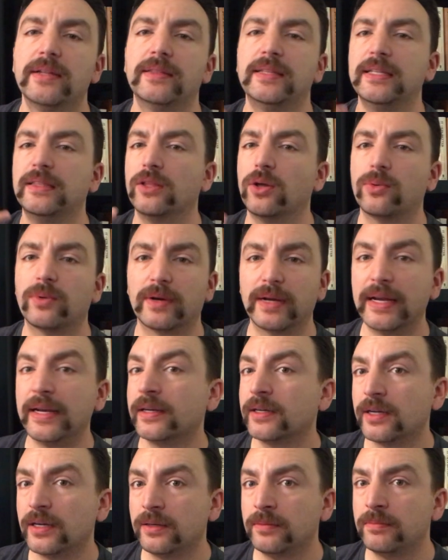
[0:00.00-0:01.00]
the lower
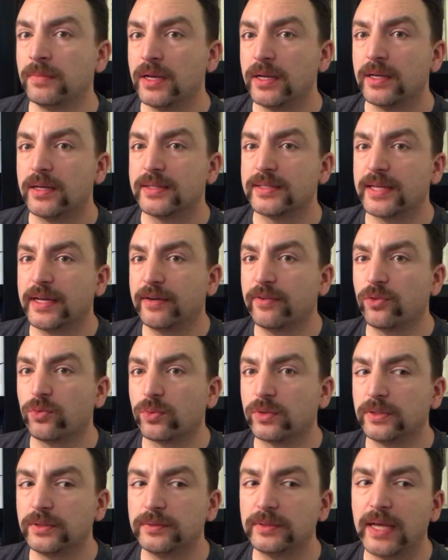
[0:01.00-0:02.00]
income side of the
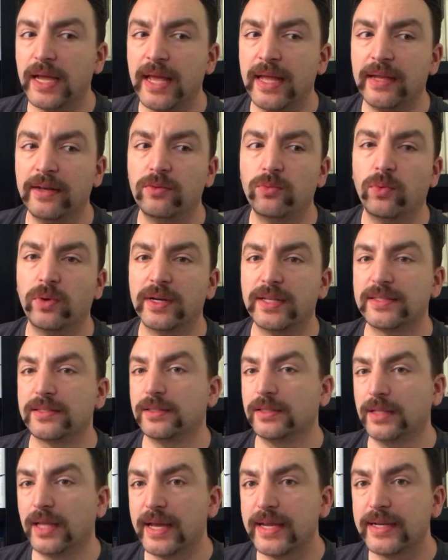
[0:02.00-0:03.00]
world and what it's
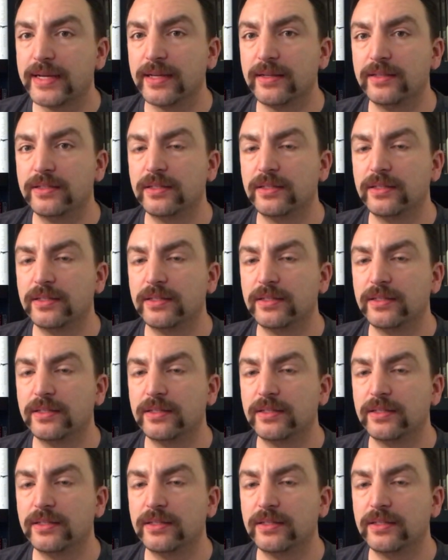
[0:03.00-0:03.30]
like